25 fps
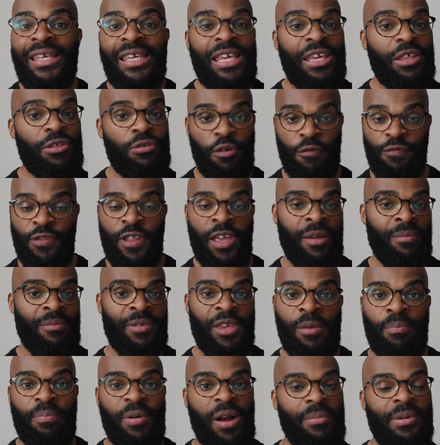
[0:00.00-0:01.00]
either of them
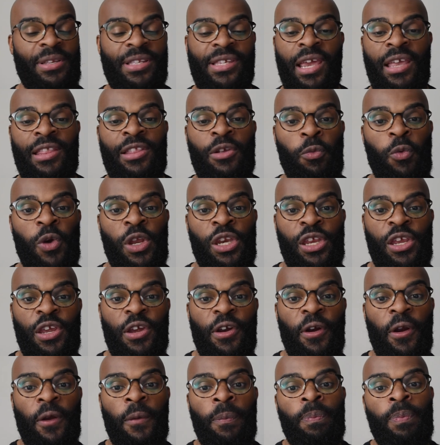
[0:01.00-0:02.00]
could probably take the win
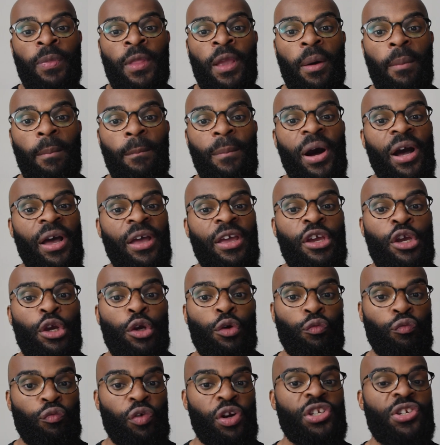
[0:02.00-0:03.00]
here. But
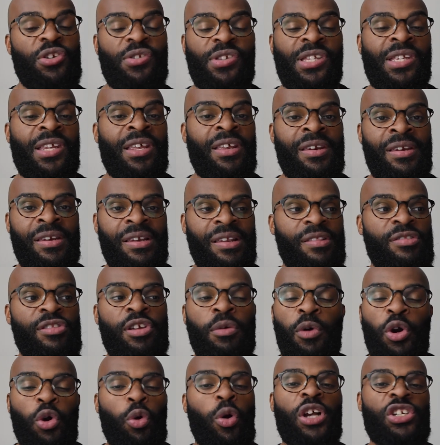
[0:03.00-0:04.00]
Richardson,
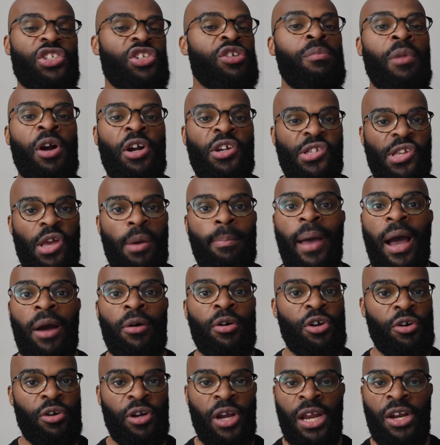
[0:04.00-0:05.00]
there were question marks
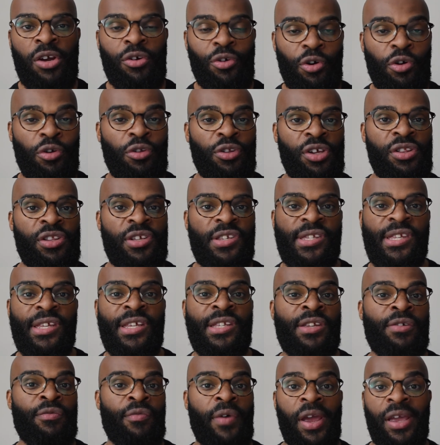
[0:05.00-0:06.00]
about her kind of early in the
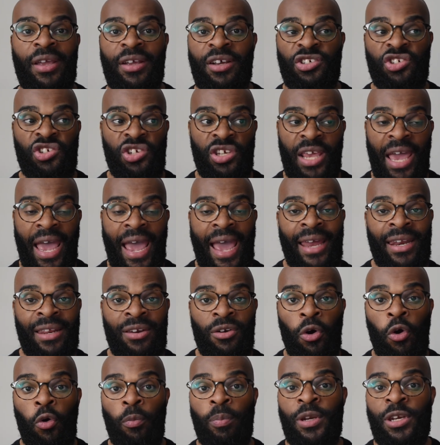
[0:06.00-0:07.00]
season, right? Because she
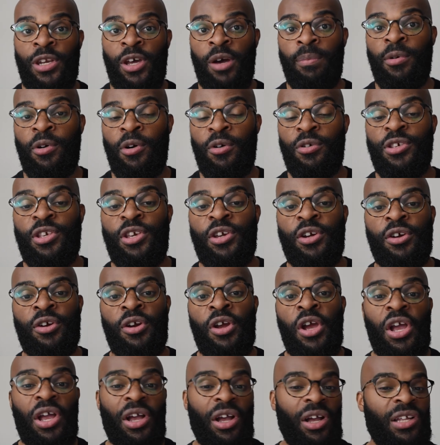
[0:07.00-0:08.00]
hadn't opened up her
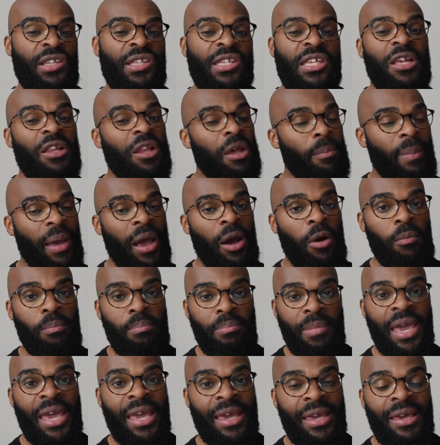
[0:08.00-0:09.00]
year until about
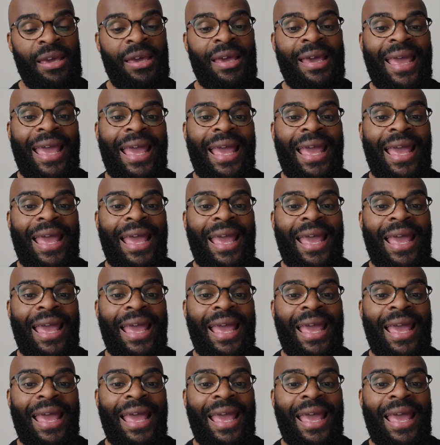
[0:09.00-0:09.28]
May.